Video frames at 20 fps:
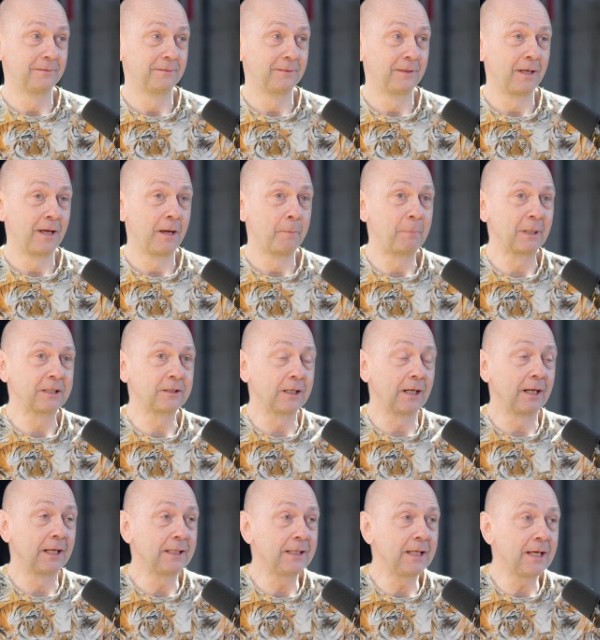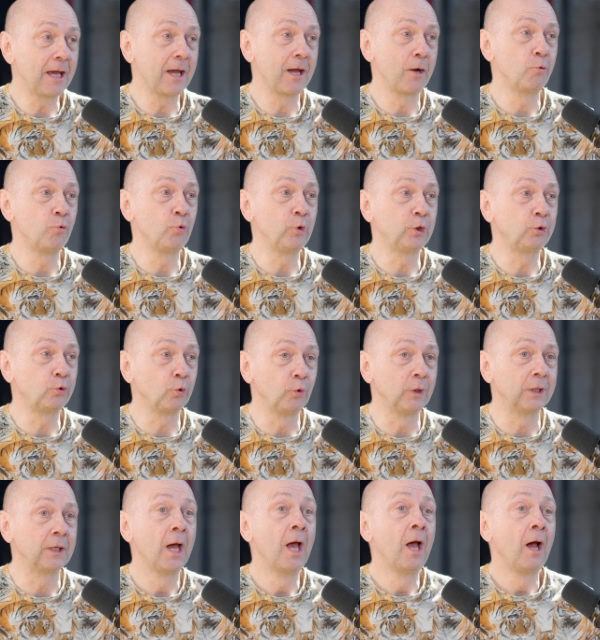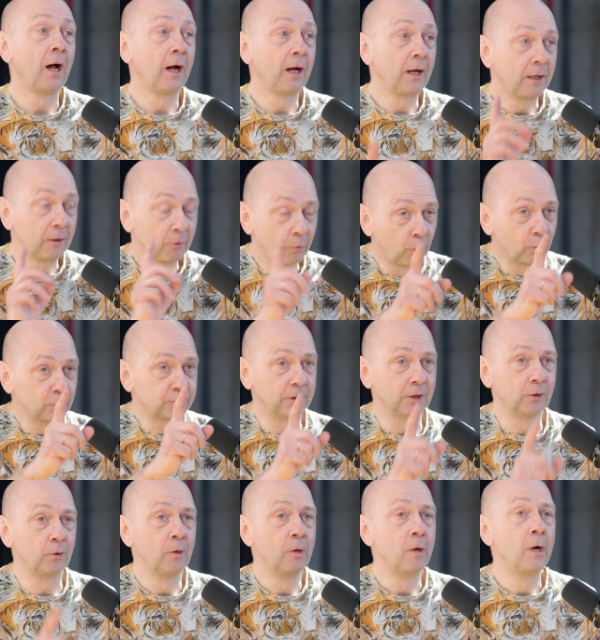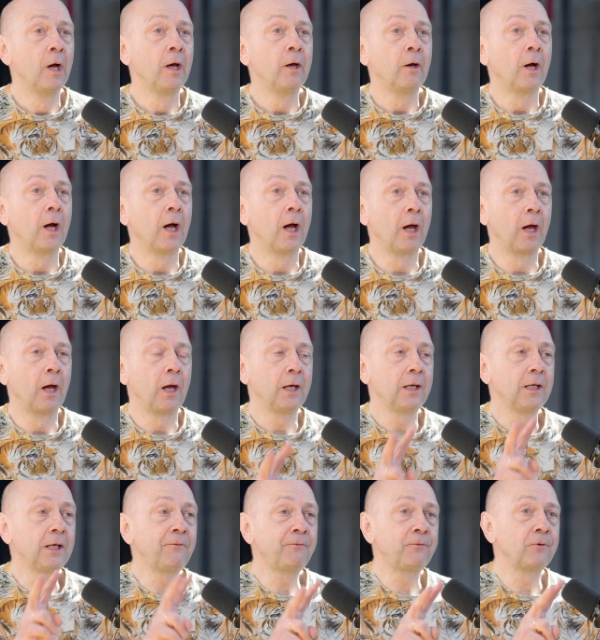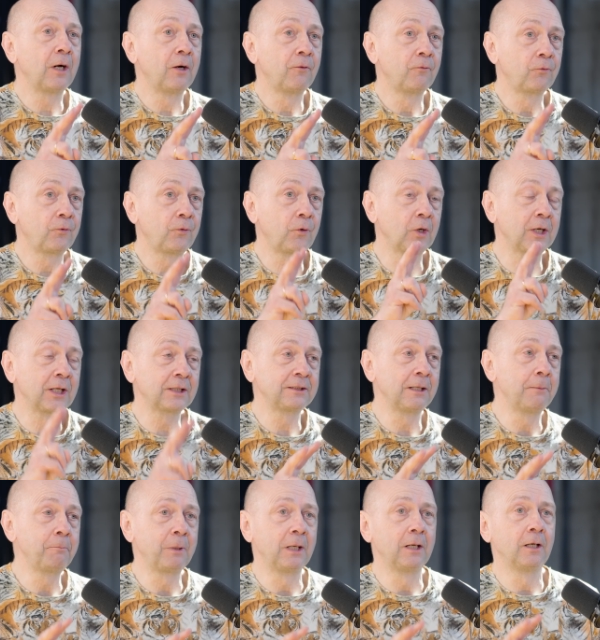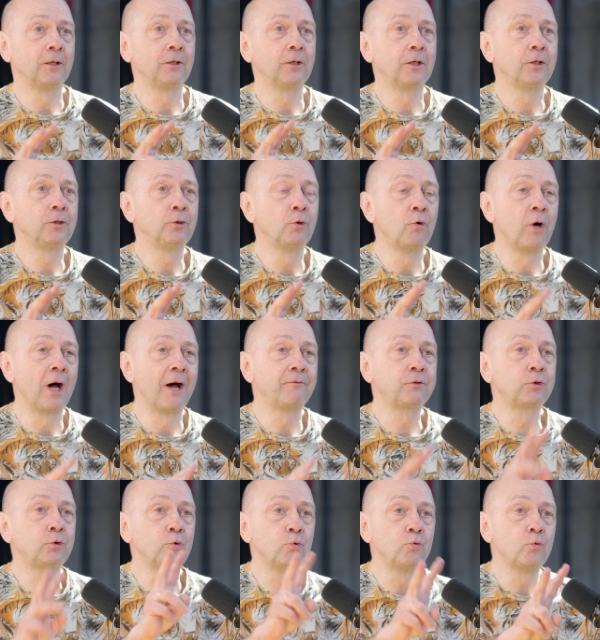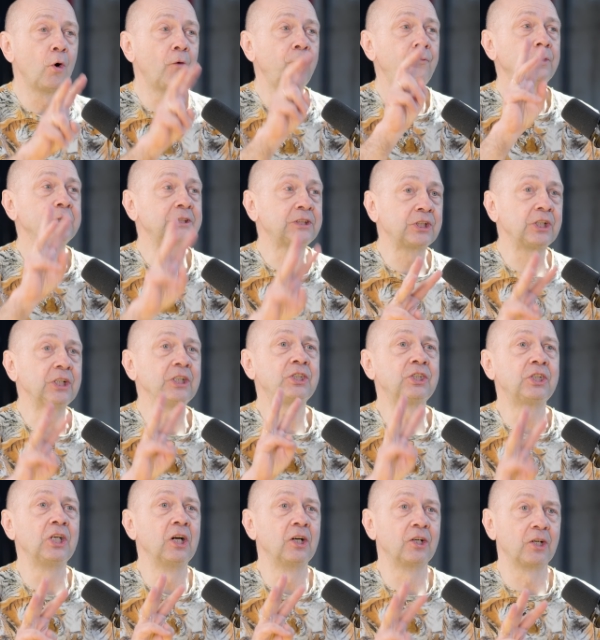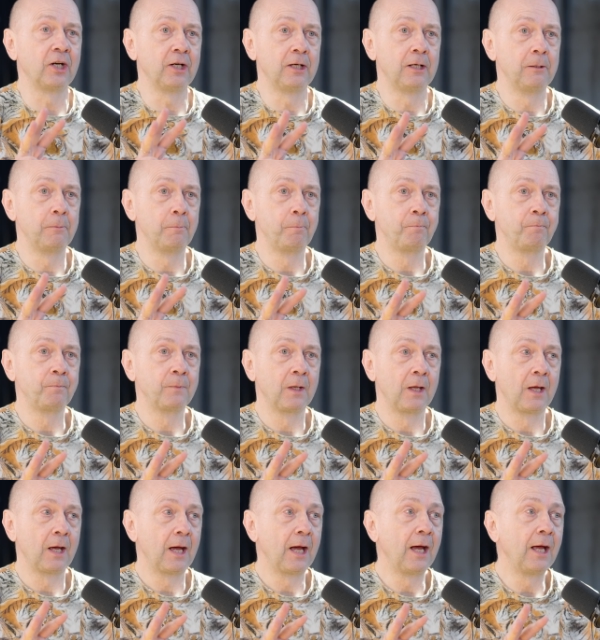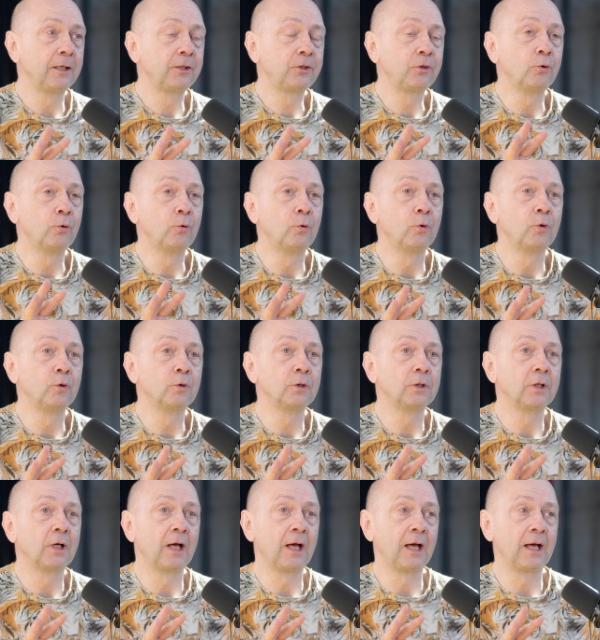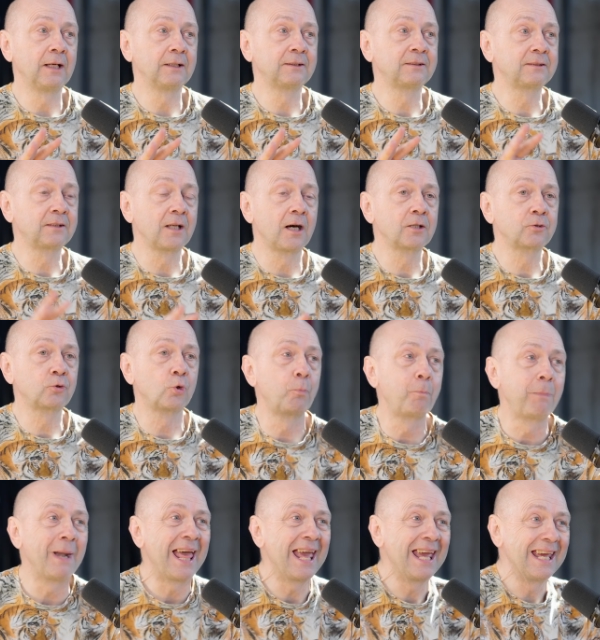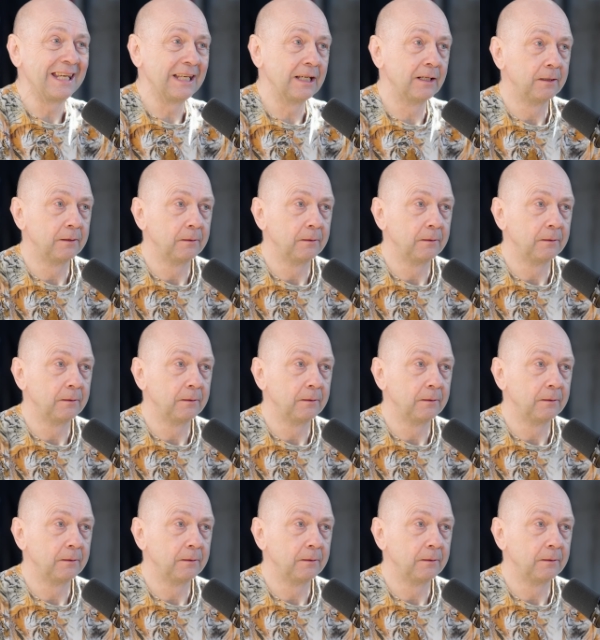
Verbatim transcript: Mm-hmm. But uh, here we do it also uh, if, for example, you have two or three children and you start to play.